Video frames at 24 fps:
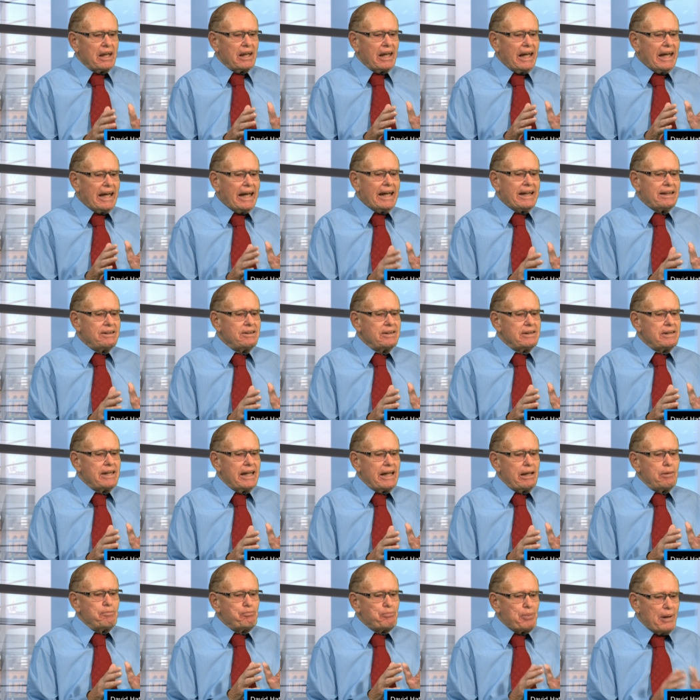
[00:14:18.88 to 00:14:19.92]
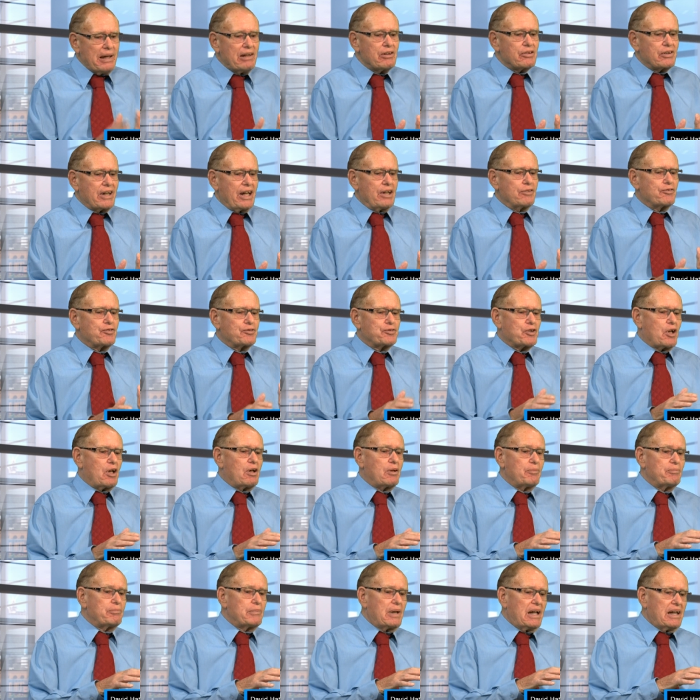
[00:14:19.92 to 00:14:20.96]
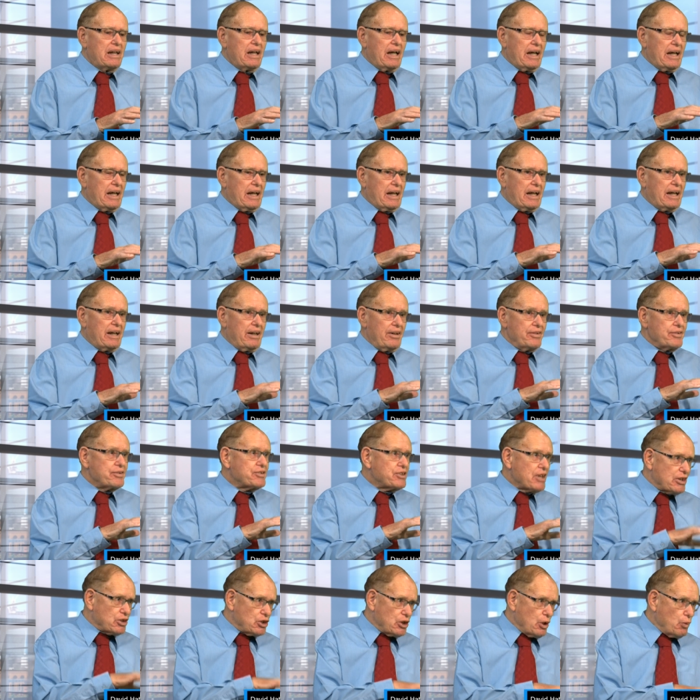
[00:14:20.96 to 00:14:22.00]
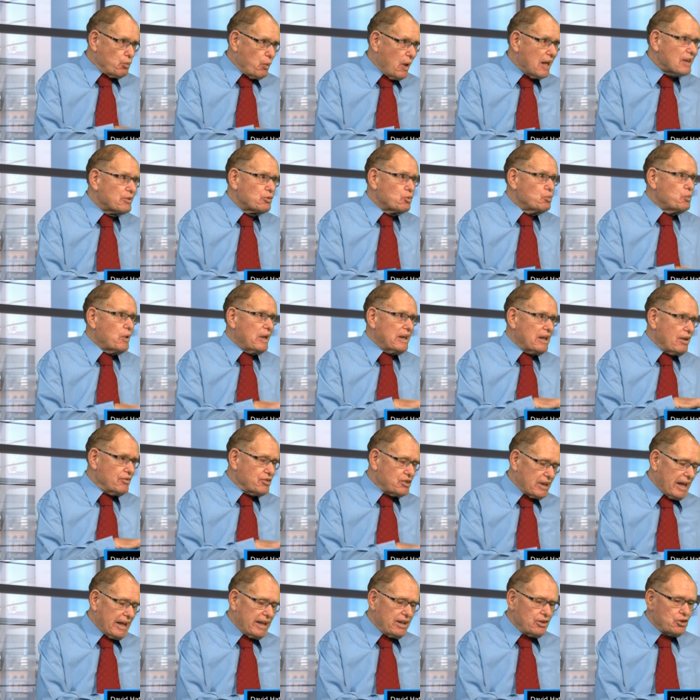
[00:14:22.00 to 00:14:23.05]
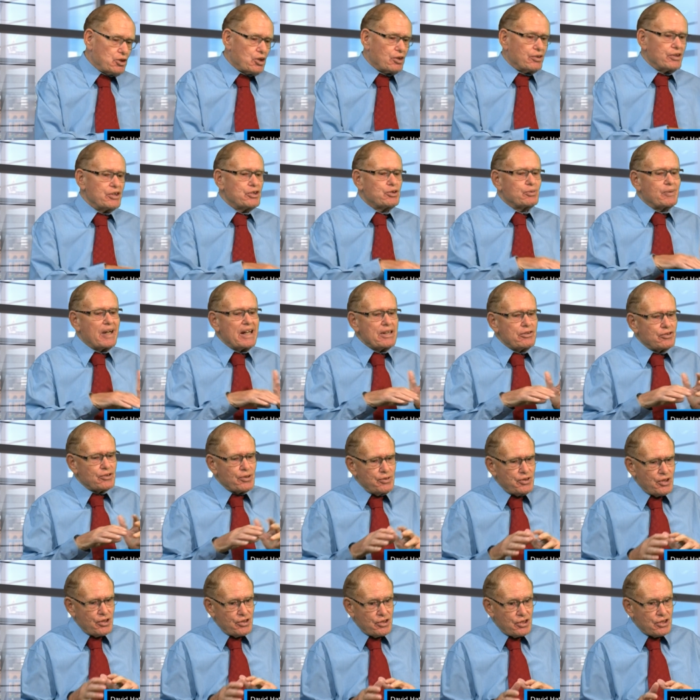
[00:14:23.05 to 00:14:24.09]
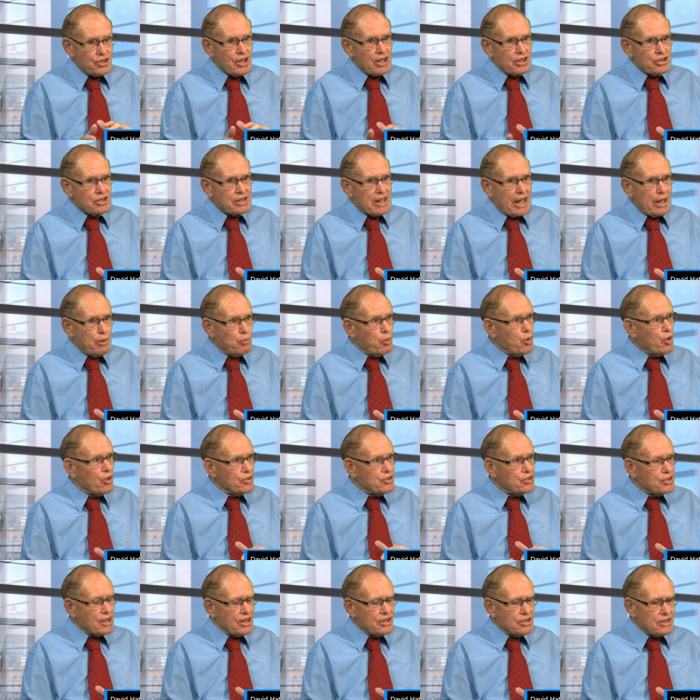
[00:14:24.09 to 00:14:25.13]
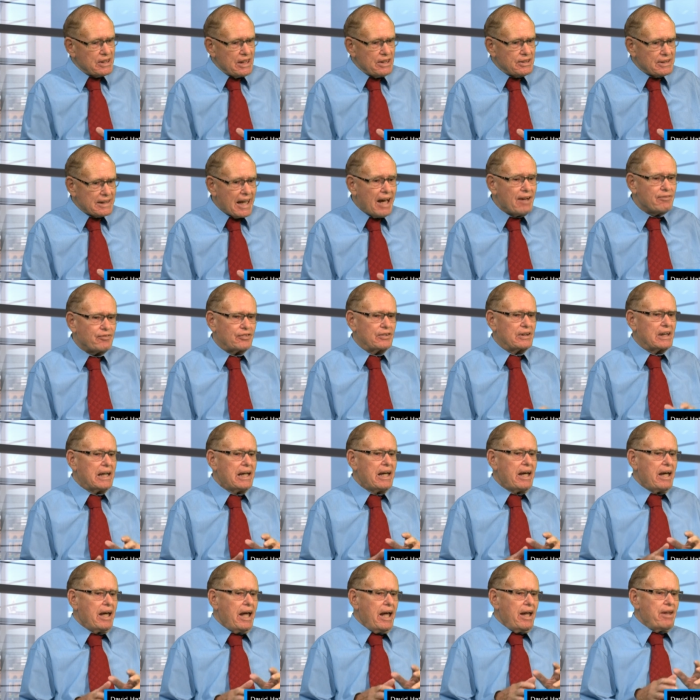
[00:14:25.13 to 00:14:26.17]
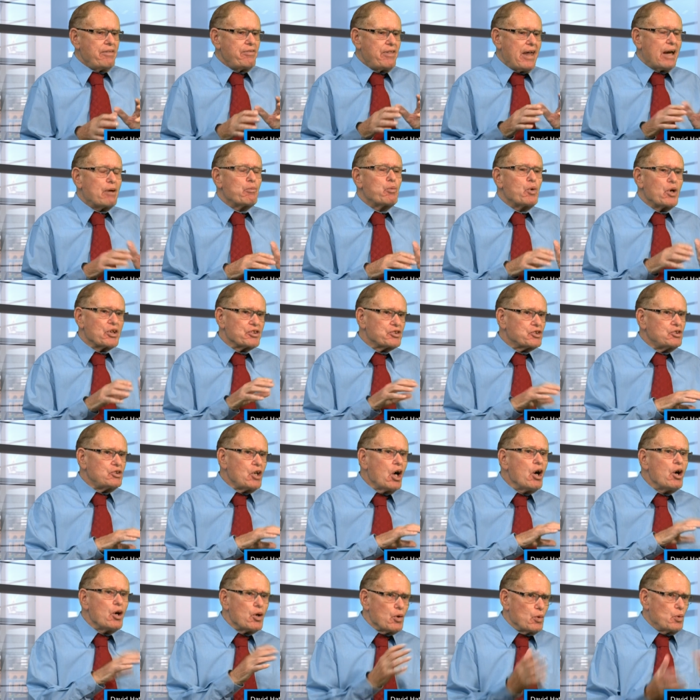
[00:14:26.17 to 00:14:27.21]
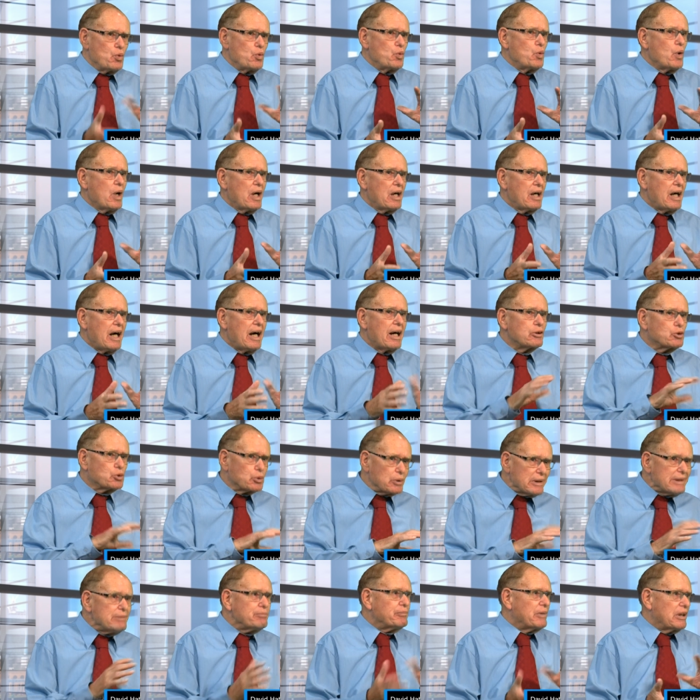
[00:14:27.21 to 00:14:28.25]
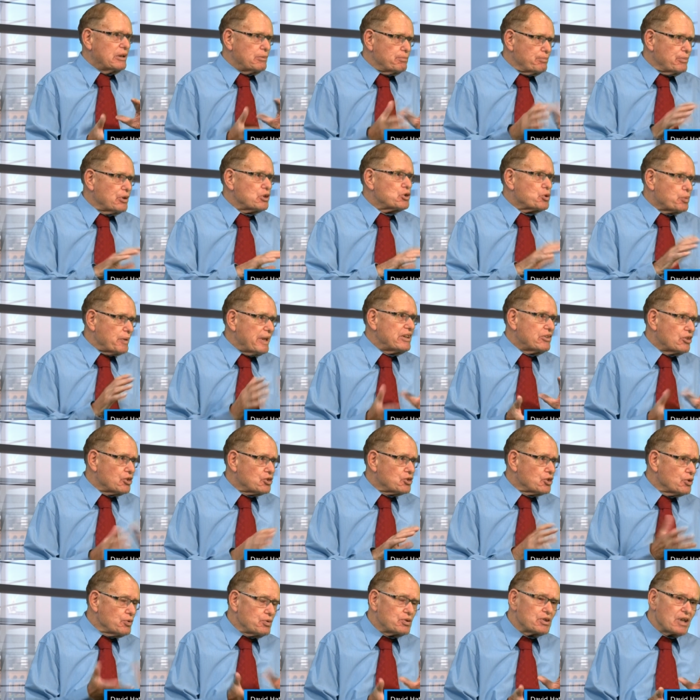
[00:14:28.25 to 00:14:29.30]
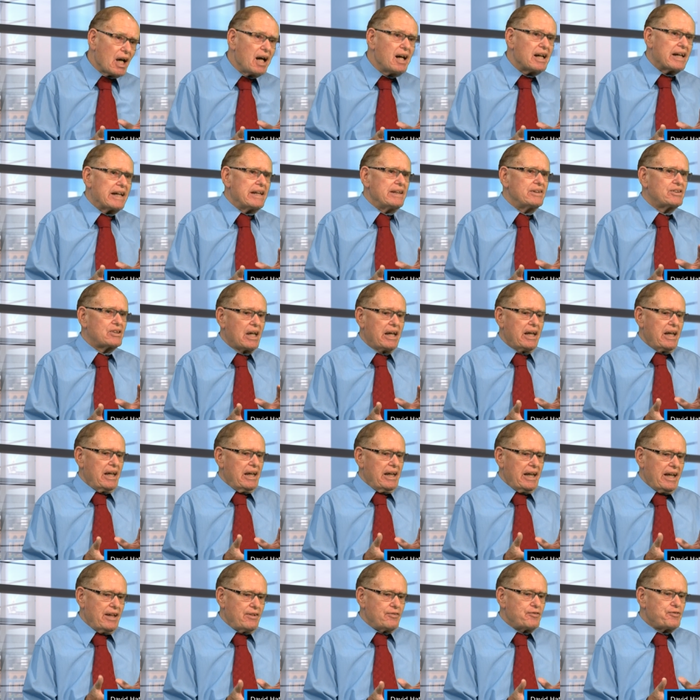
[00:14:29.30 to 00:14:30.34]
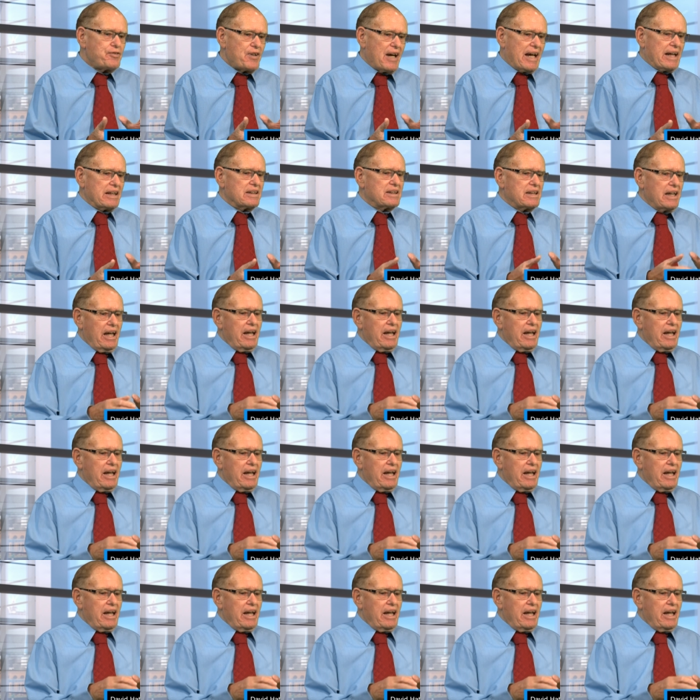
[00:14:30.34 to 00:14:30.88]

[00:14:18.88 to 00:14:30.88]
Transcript: in the period from 61, when I was taking tourists, right through to the Six-Day War in 67, there was no agreement between the two sides. In fact,